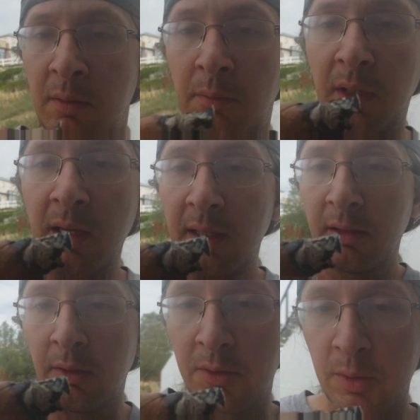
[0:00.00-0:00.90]
Beyond that,
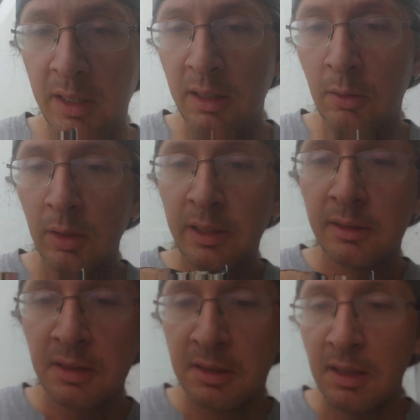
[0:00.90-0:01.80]
though, there's really not a whole lot
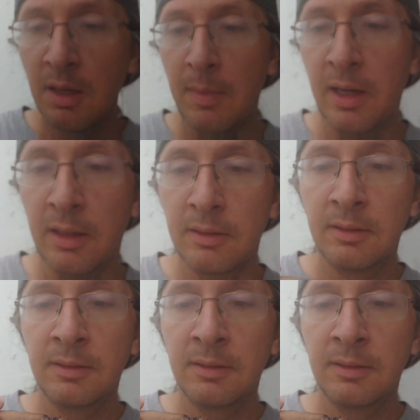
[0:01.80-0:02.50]
else to say about it.